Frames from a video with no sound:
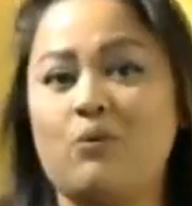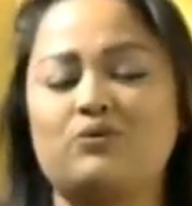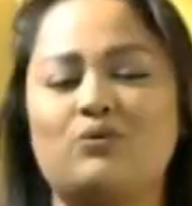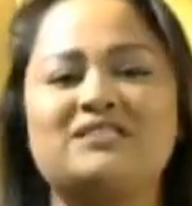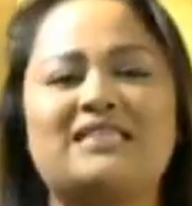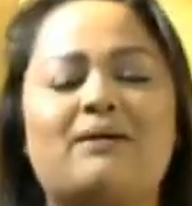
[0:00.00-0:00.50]
whether
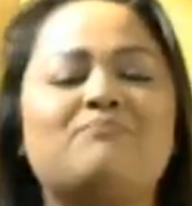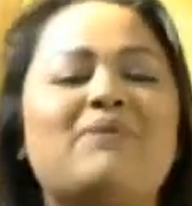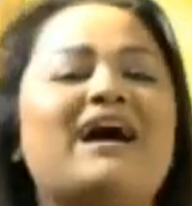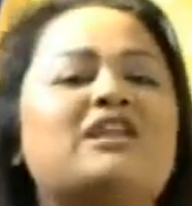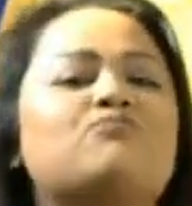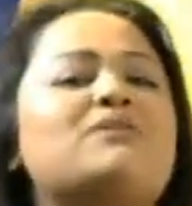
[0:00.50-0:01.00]
it's that
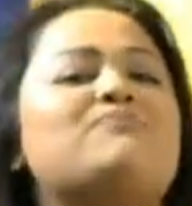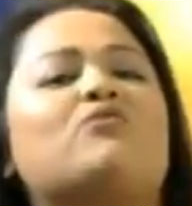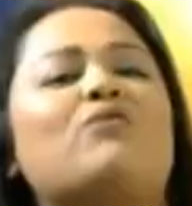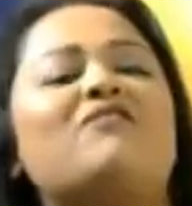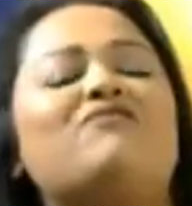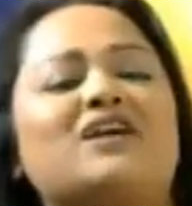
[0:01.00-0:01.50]
man in
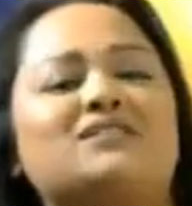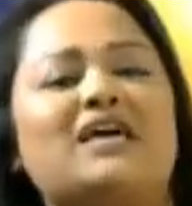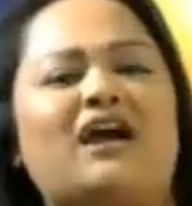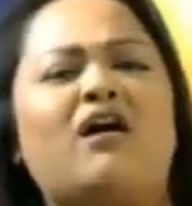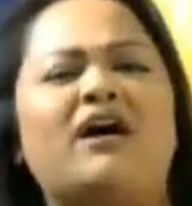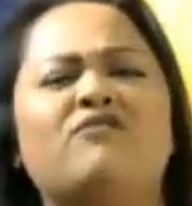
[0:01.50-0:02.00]
Reprographics
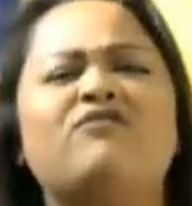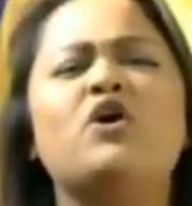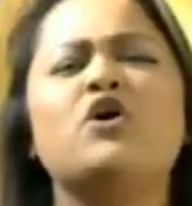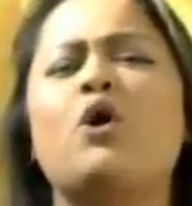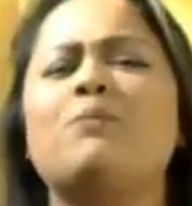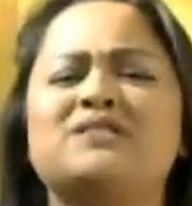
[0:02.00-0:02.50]
that kind of
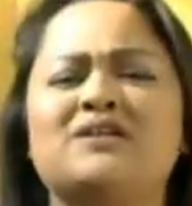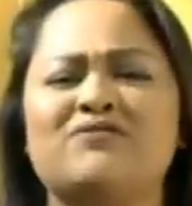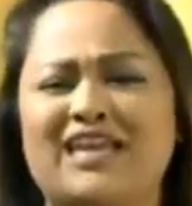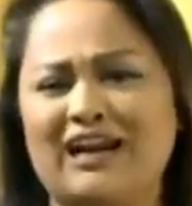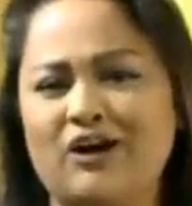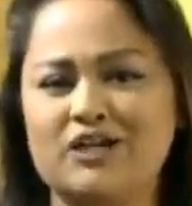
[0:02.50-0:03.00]
photocopies
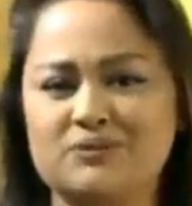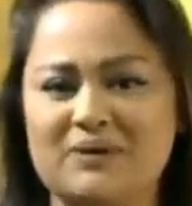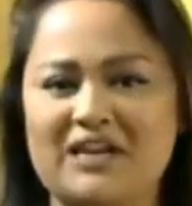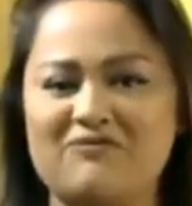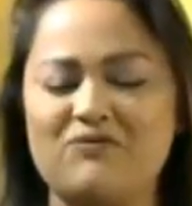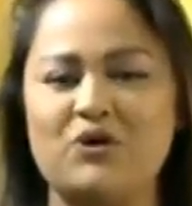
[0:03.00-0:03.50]
everything last
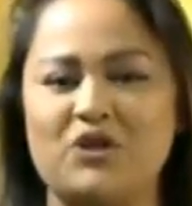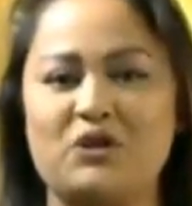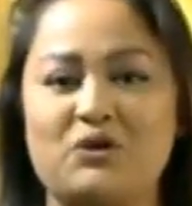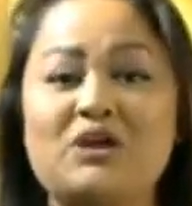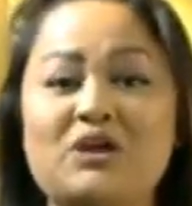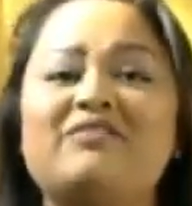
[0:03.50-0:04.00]
minute for
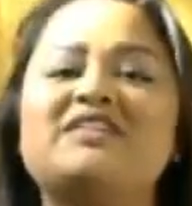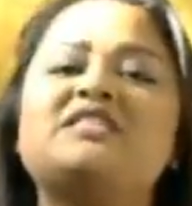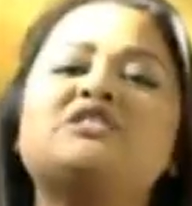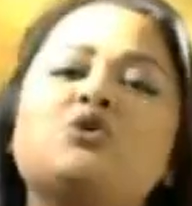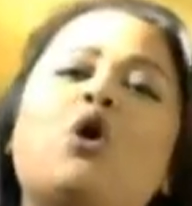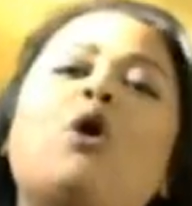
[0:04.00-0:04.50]
you. This
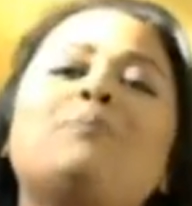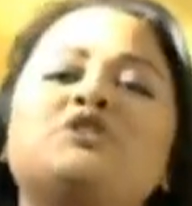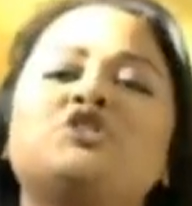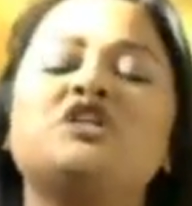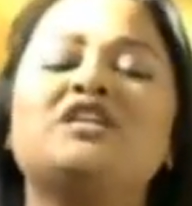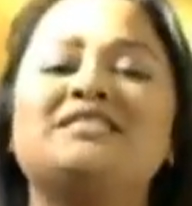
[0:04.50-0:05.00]
is your
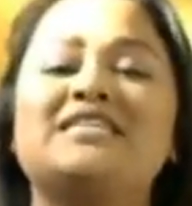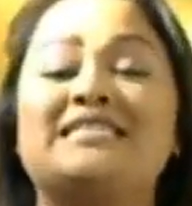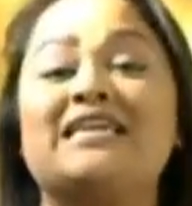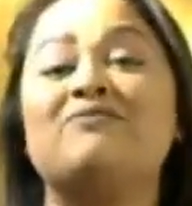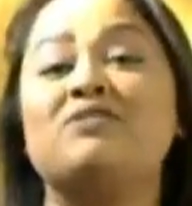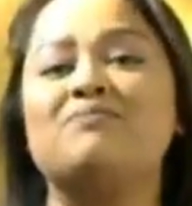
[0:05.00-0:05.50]
opportunity to
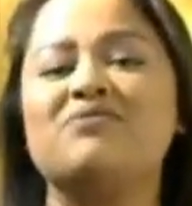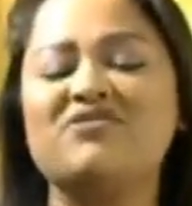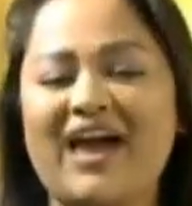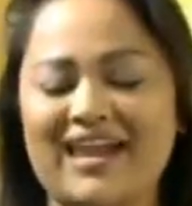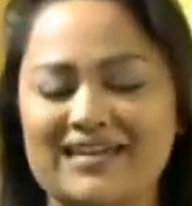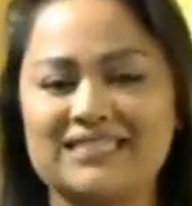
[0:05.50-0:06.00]
give them
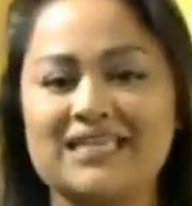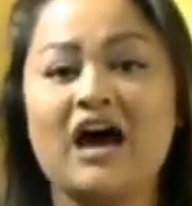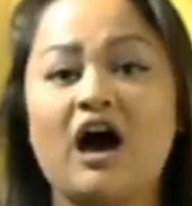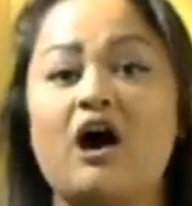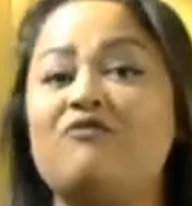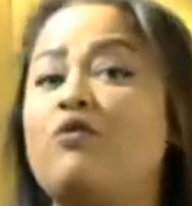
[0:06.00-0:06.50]
thanks
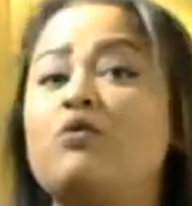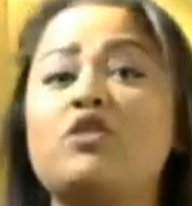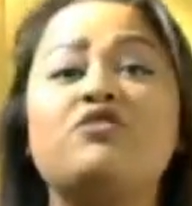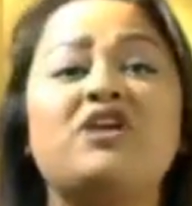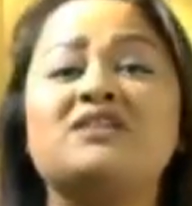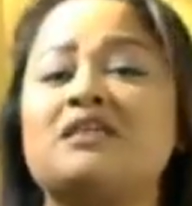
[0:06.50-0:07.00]
uh, for the
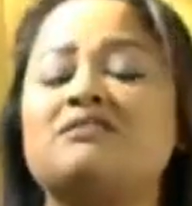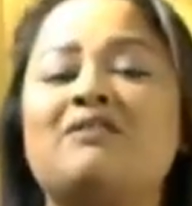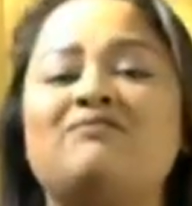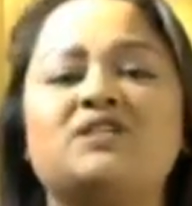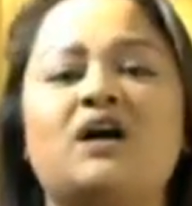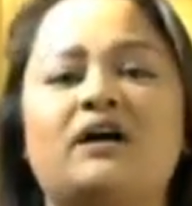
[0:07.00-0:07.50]
things that
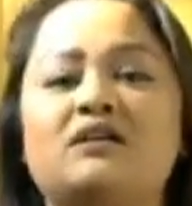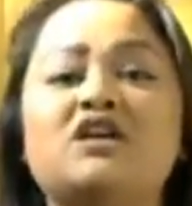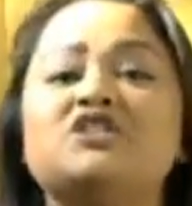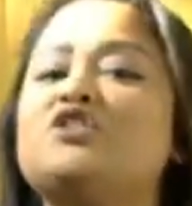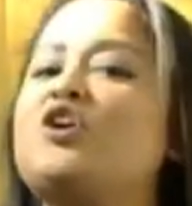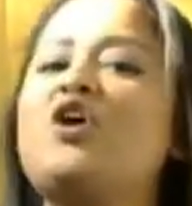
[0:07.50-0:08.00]
they've done.
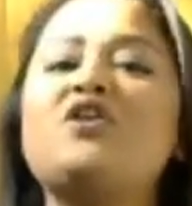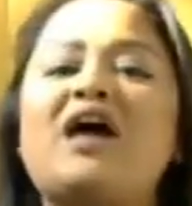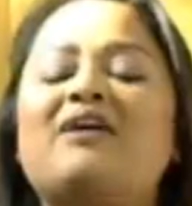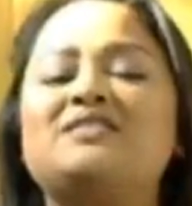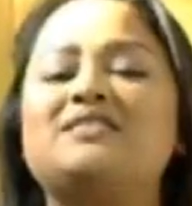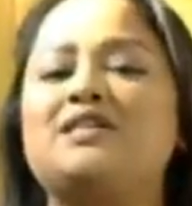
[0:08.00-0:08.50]
So they don't
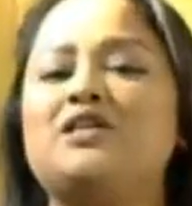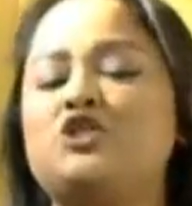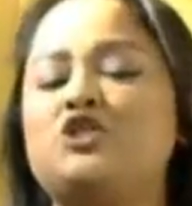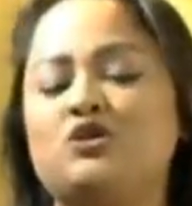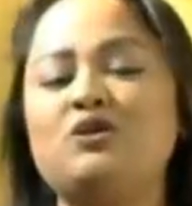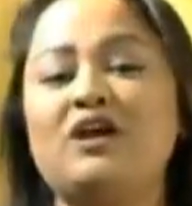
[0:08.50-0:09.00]
have to
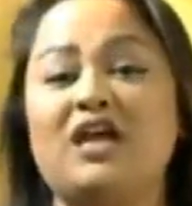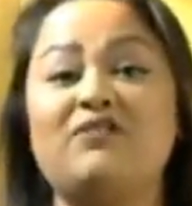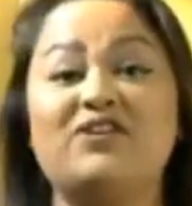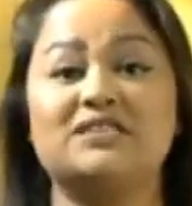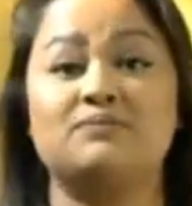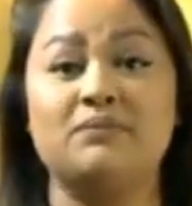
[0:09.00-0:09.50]
teach you. If
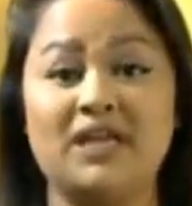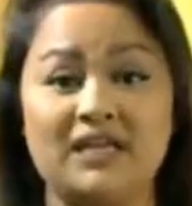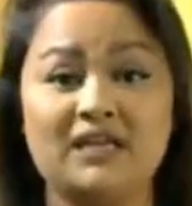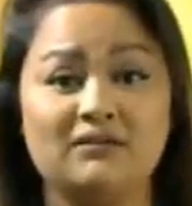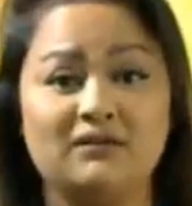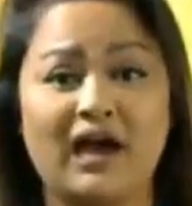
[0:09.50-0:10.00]
it's
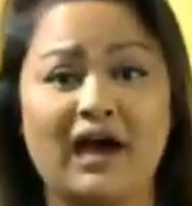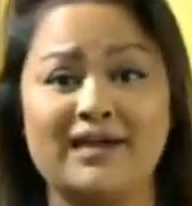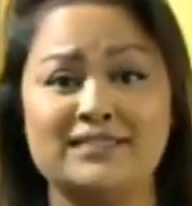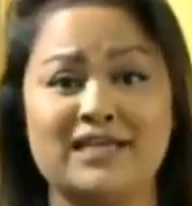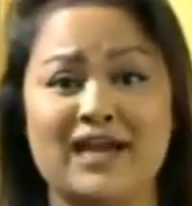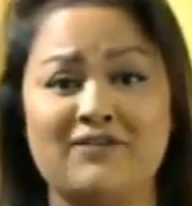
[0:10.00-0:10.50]
me,
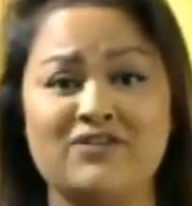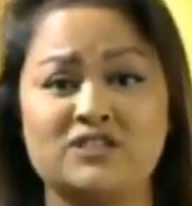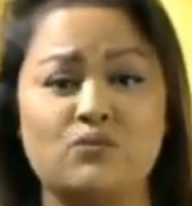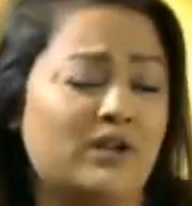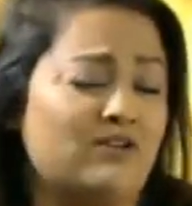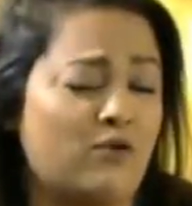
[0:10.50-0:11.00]
and uh, if it's the
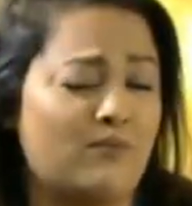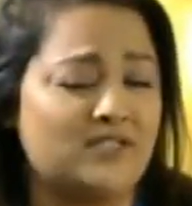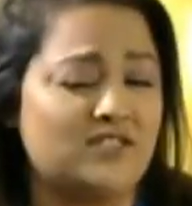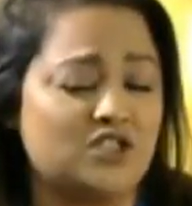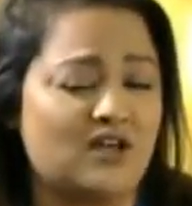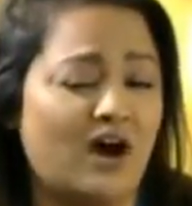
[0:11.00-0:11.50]
wonderful
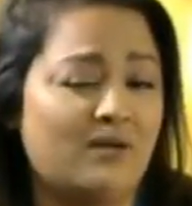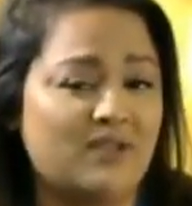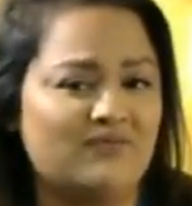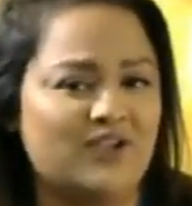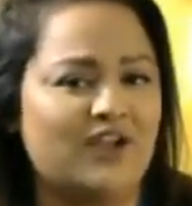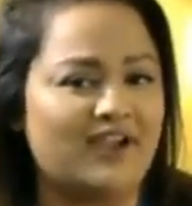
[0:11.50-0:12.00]
message that I'm
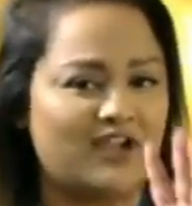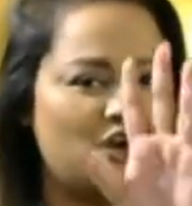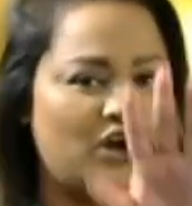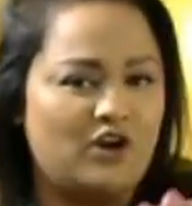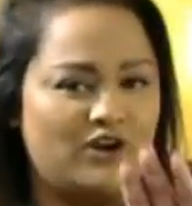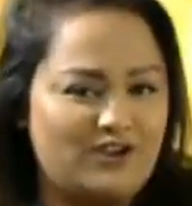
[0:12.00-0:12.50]
giving, okay,
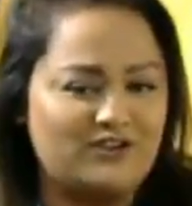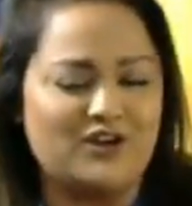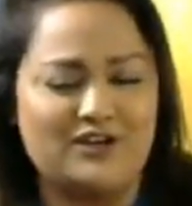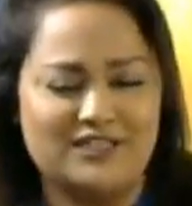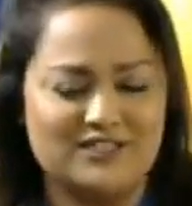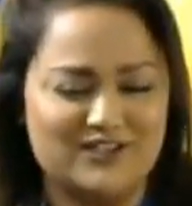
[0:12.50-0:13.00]
no, no, no, you
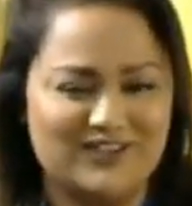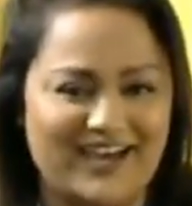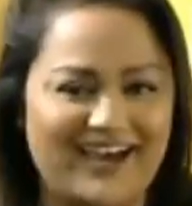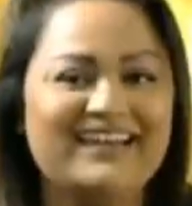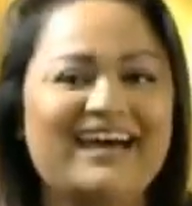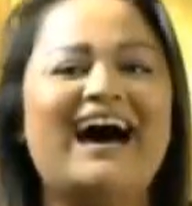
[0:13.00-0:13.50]
don't need to do
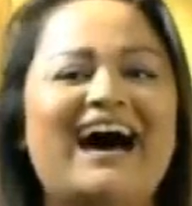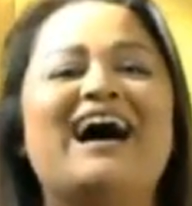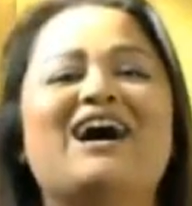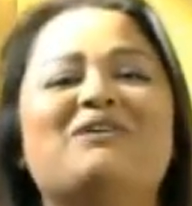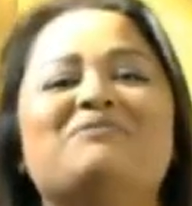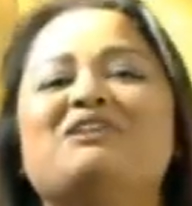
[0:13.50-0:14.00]

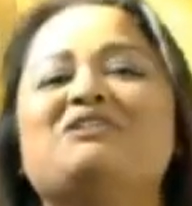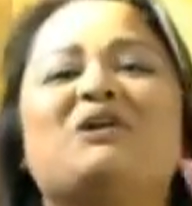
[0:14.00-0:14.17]
that. Um,